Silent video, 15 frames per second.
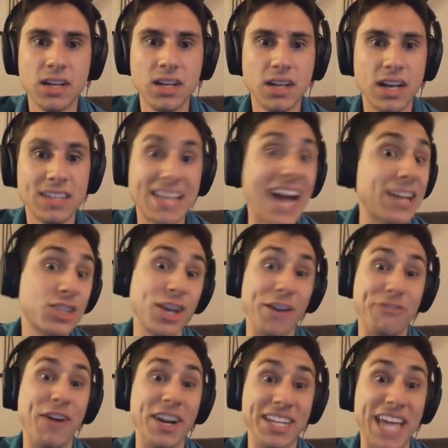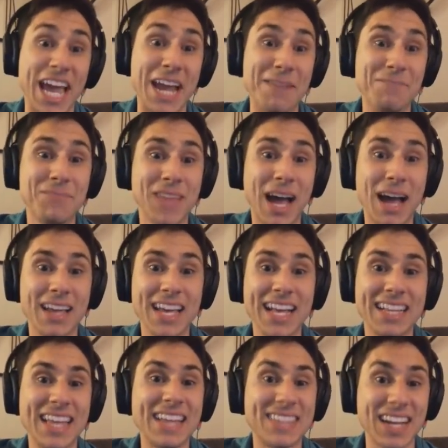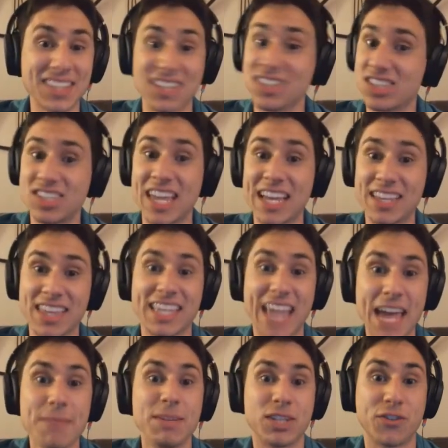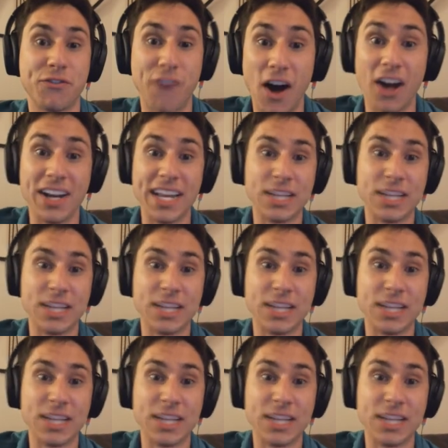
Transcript: It's actually a fun game. Uh, it, it doesn't stink. The game is fun.